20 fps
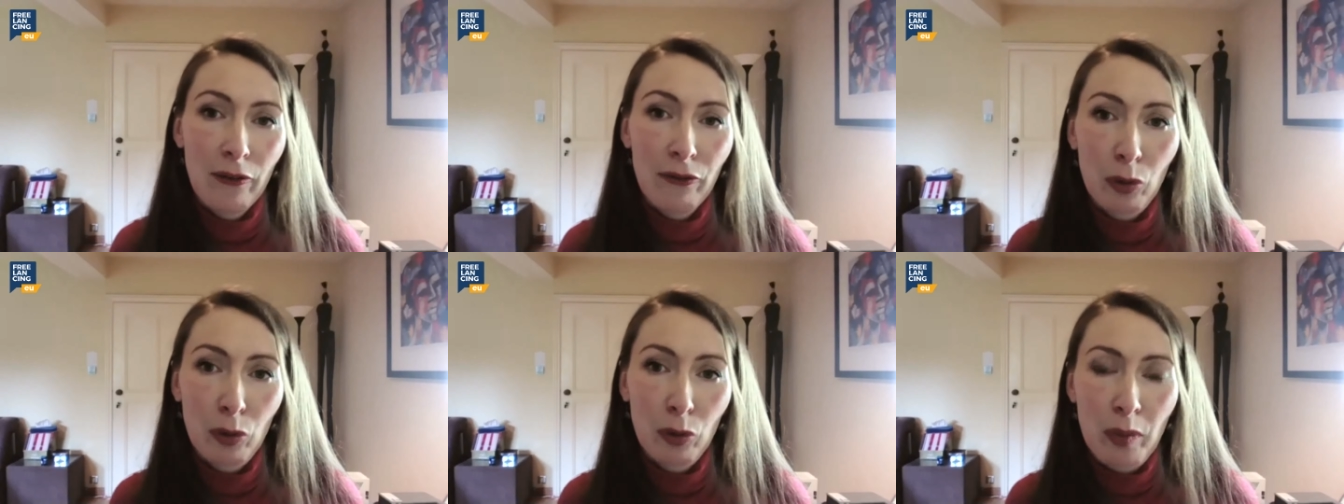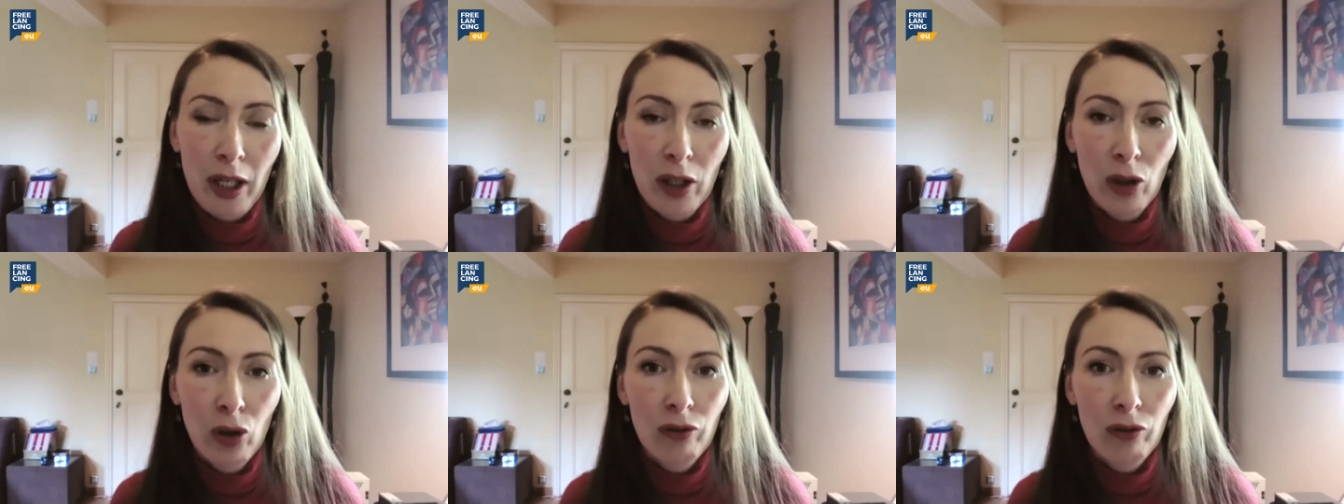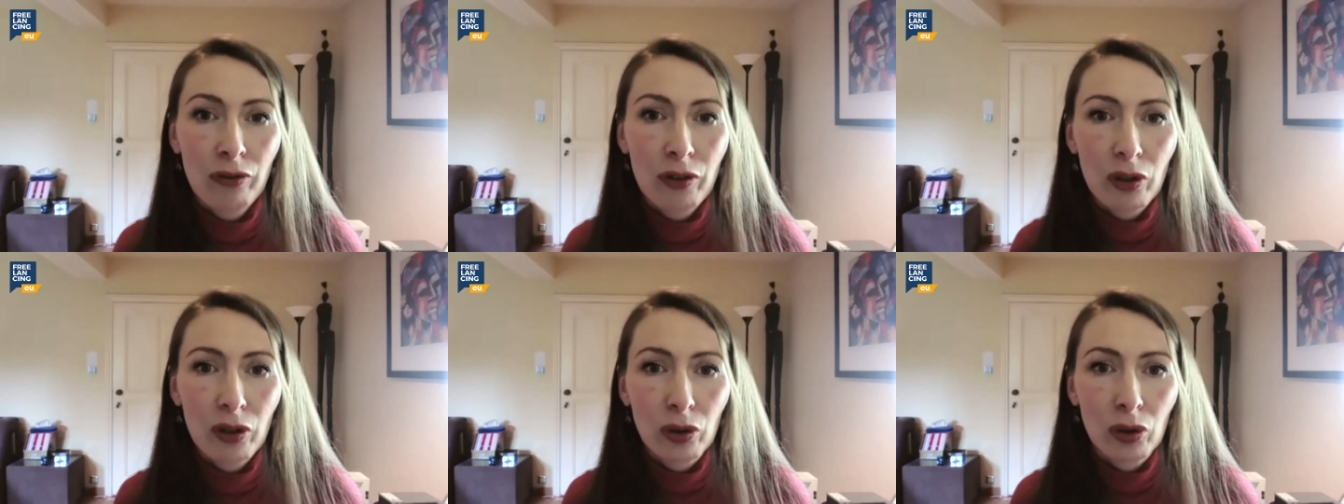for many
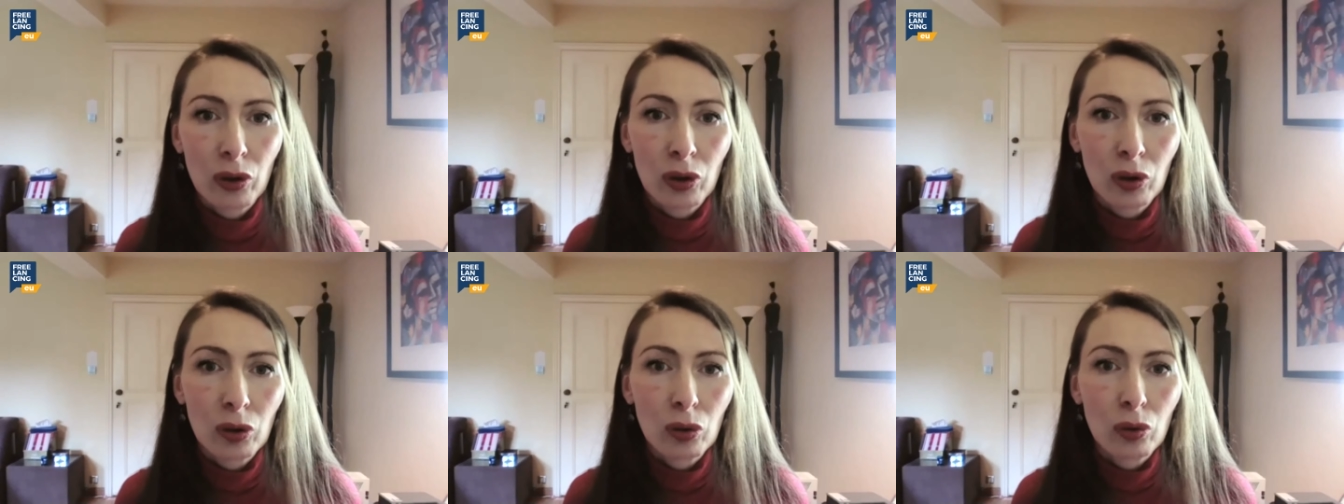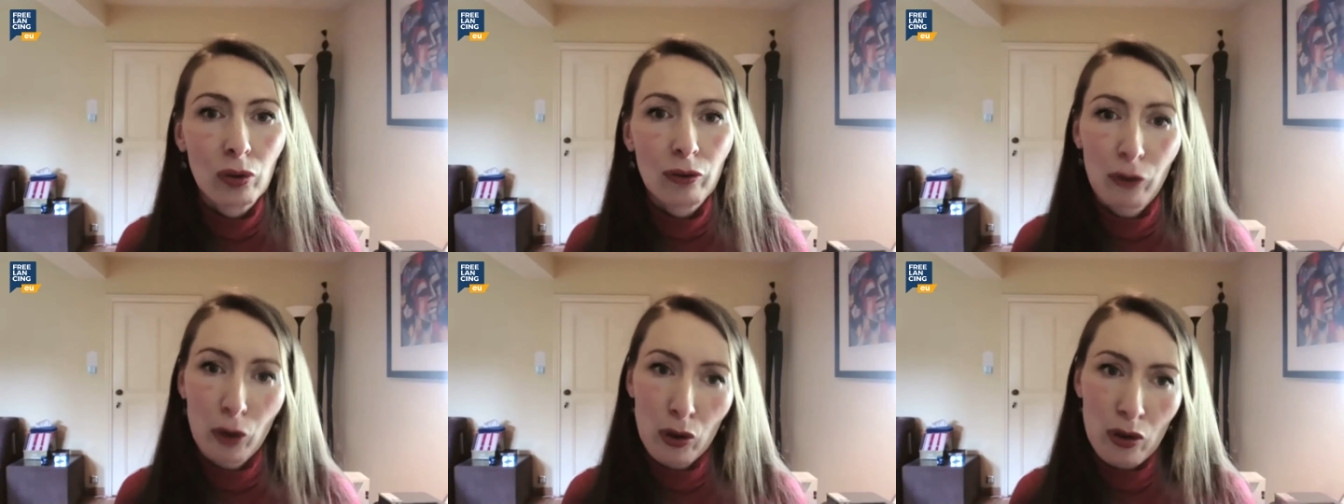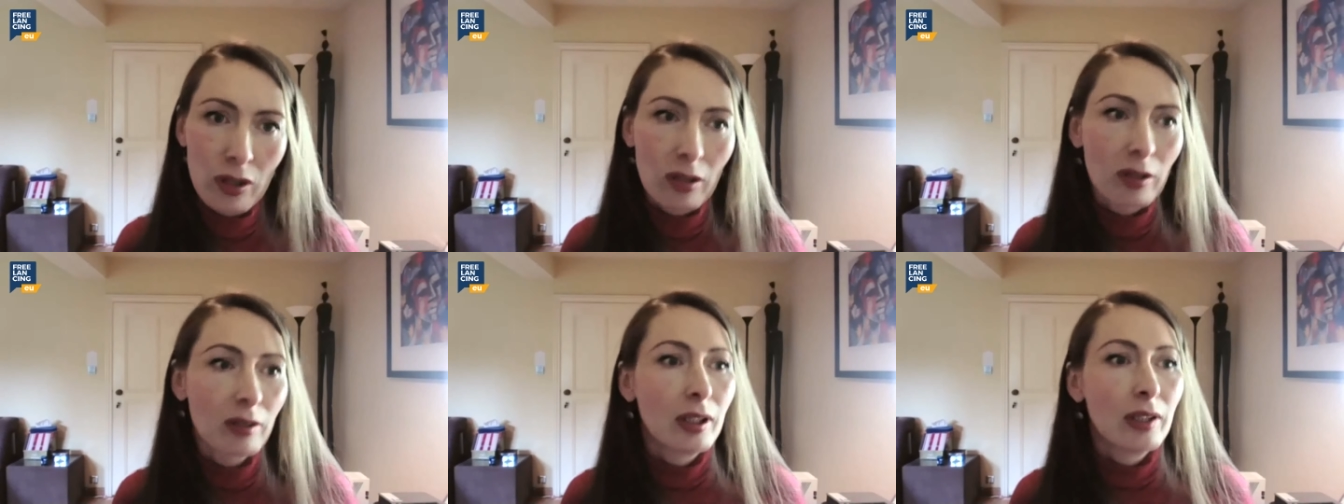of you who
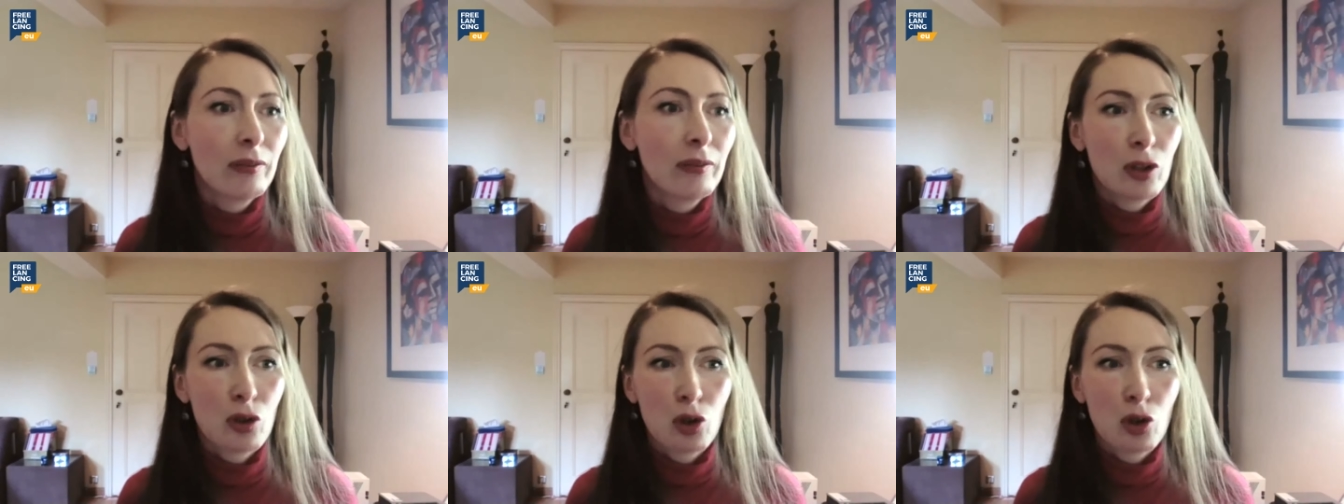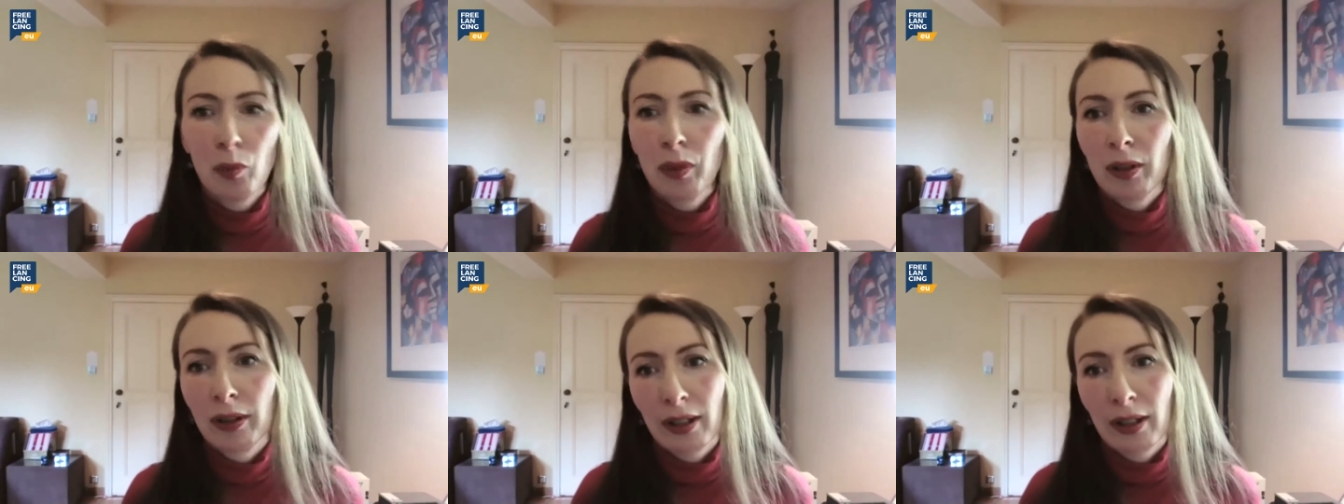first leave the job